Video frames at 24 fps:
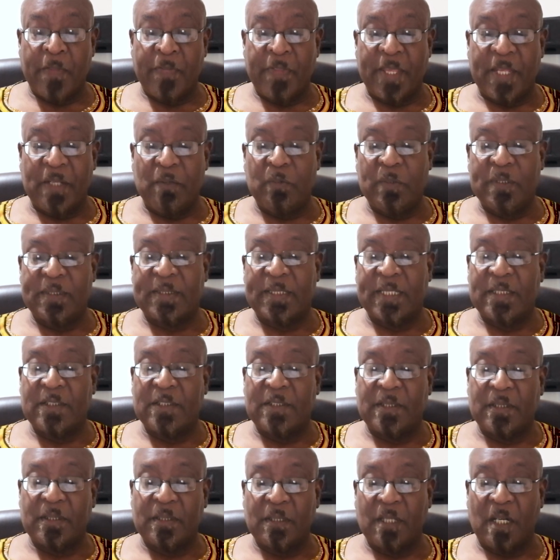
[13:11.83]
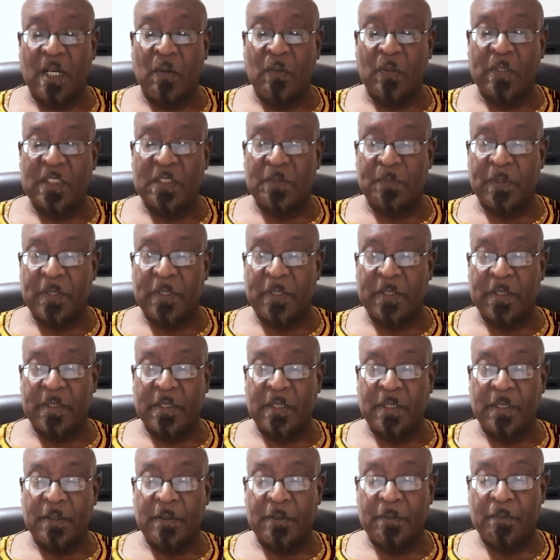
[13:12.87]
Then we sent to her our
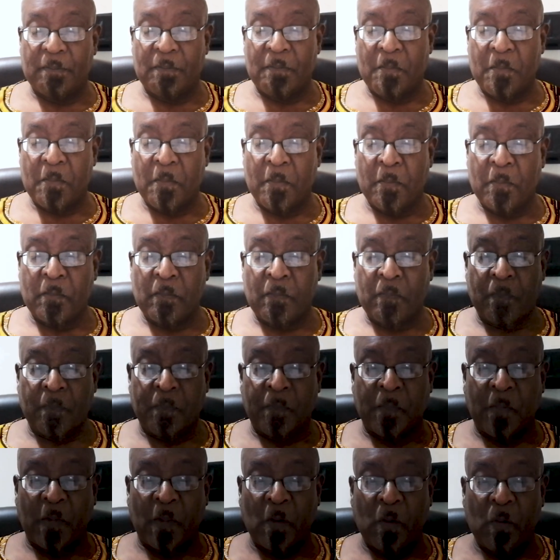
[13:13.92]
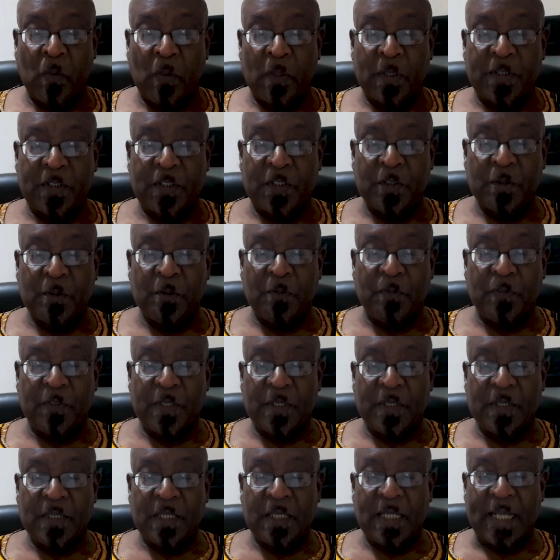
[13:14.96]
spirit, who assumed for
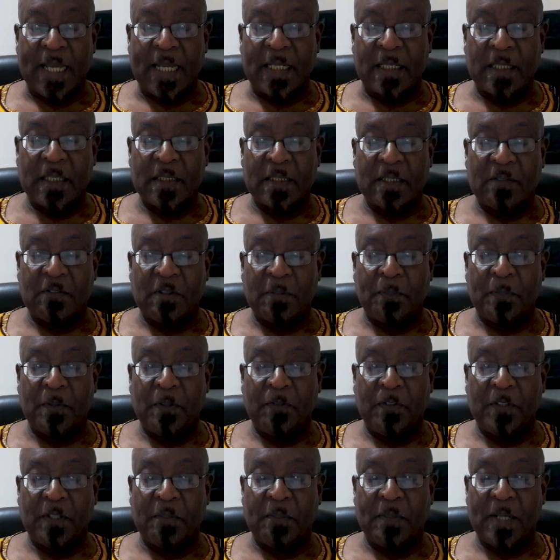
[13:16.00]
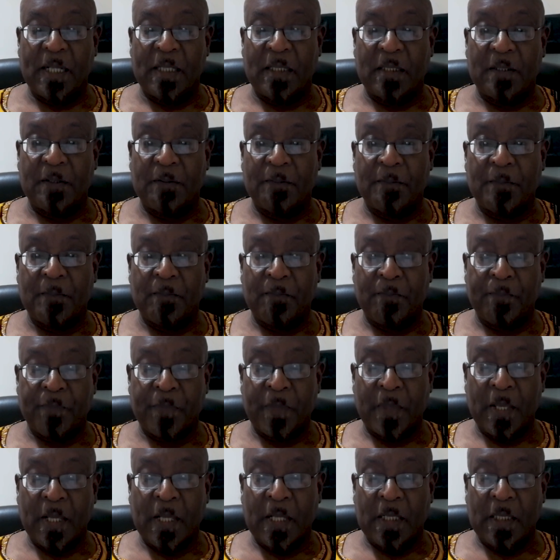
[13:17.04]
her the likeness of a perfect man.
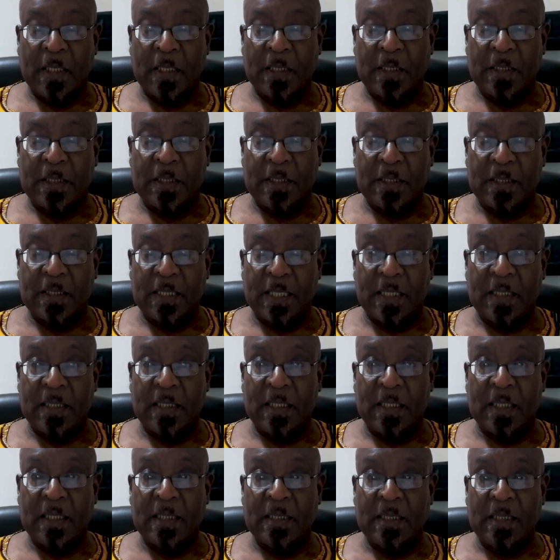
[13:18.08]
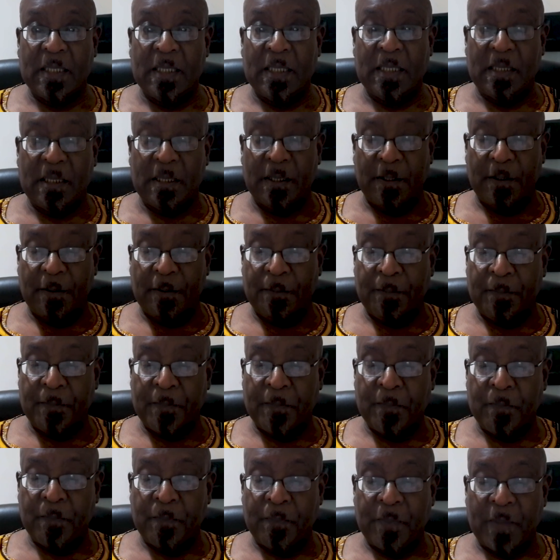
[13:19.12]
She said, 'Indeed,
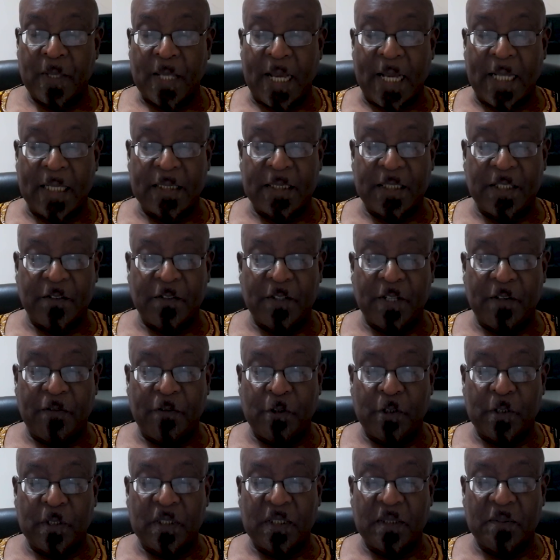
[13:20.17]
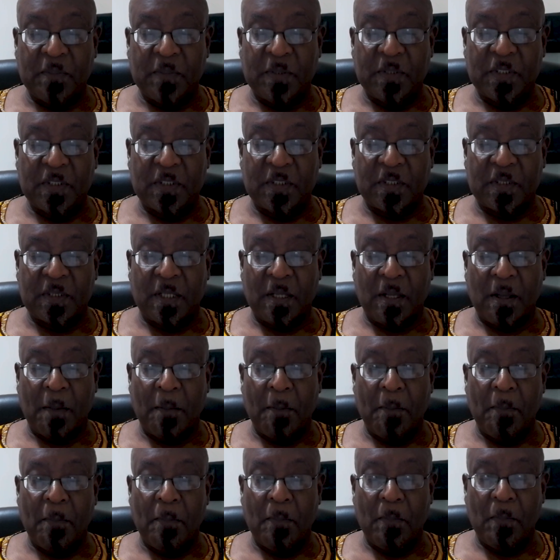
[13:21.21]
I seek refuge in the most
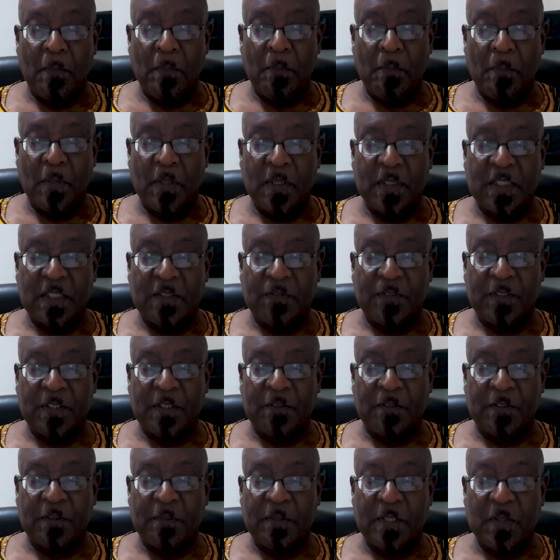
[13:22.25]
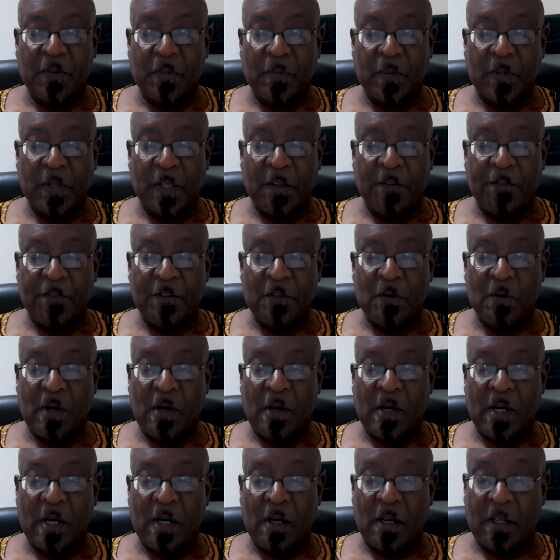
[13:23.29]
merciful from you, if you
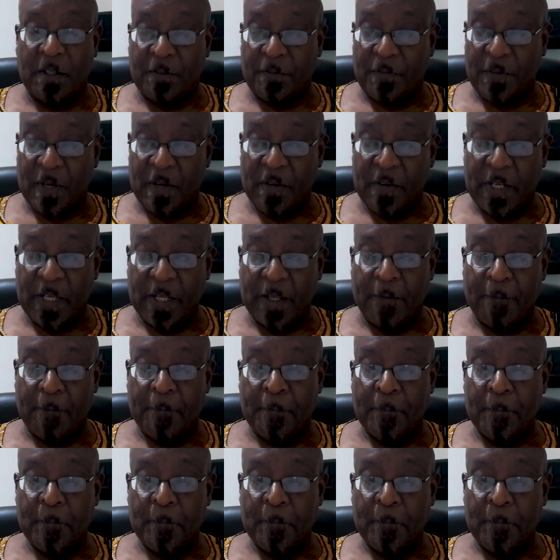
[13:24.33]
are God-fearing.'